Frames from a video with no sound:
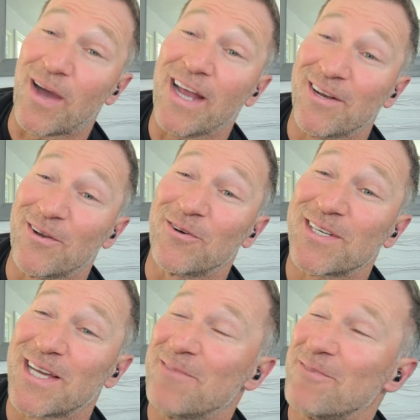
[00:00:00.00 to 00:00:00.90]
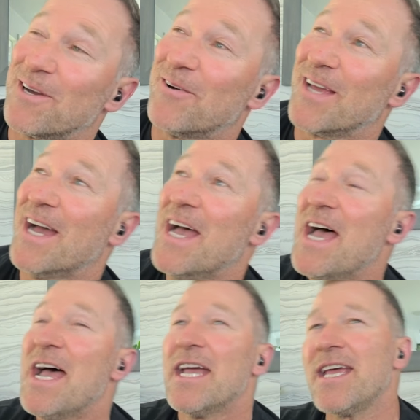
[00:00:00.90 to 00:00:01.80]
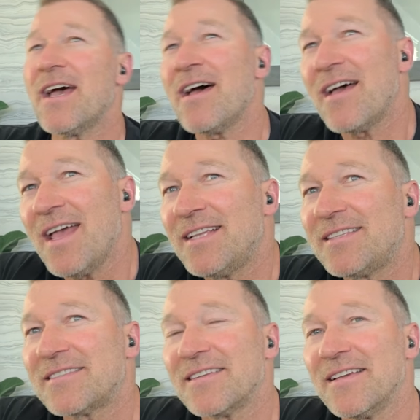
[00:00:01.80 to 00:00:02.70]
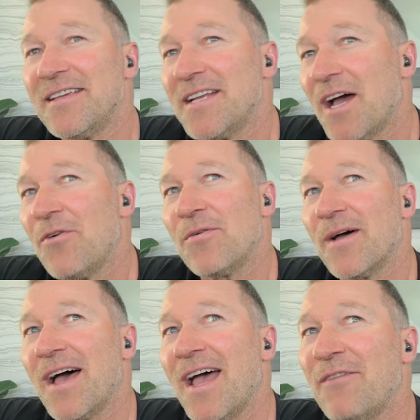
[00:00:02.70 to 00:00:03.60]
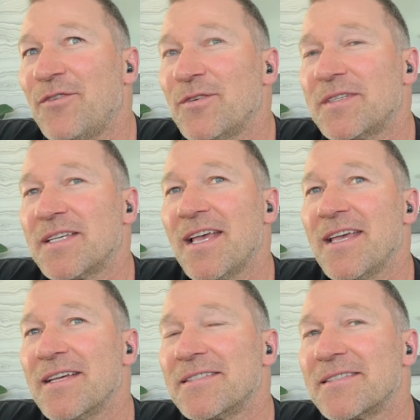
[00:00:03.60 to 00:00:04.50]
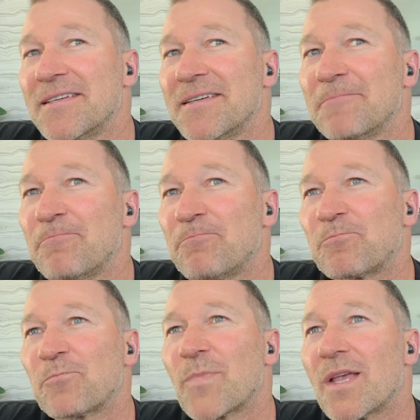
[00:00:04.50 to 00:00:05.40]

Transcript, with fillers: quite a long time ago. Yeah, it's I have to say it's. Do